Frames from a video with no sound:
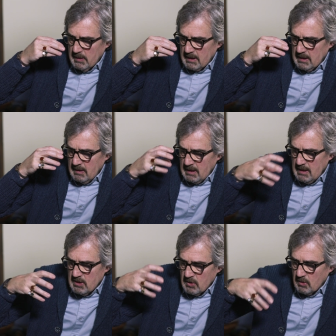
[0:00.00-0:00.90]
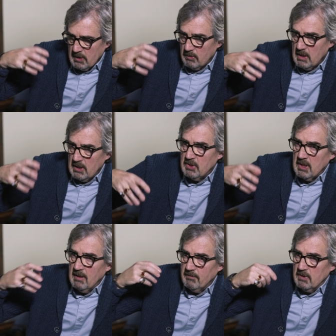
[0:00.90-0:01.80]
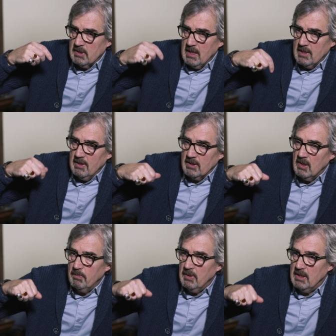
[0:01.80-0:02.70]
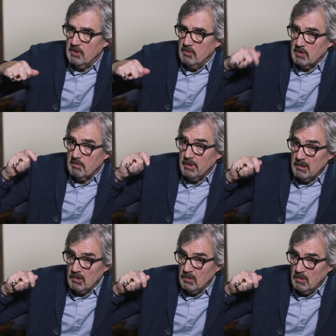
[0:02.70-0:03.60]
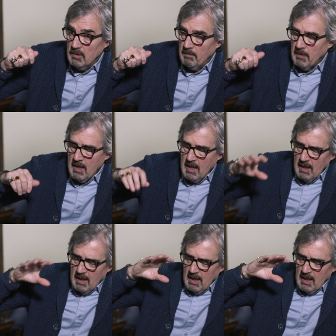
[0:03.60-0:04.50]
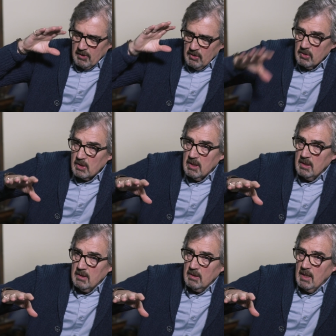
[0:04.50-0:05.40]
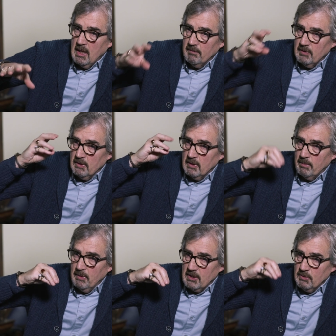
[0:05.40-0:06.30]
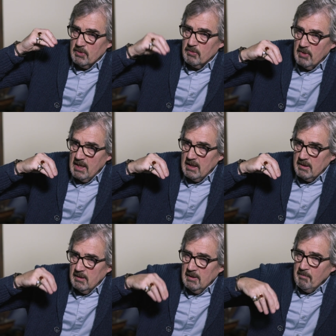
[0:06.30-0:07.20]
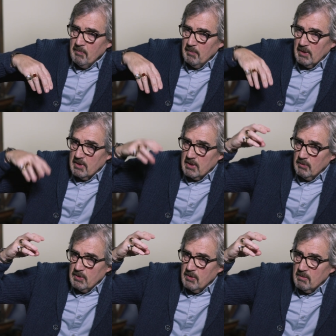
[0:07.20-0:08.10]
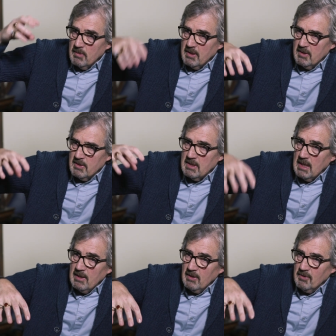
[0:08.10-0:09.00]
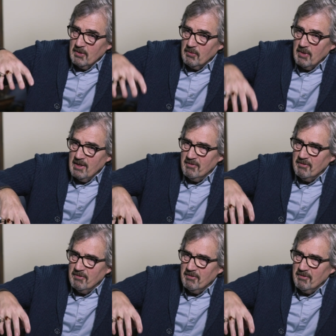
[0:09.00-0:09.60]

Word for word: that he saw enriched after his cataract operation was blue. Yeah. And your color after your red. operation was red. Yeah. Because it was your mother standing on the red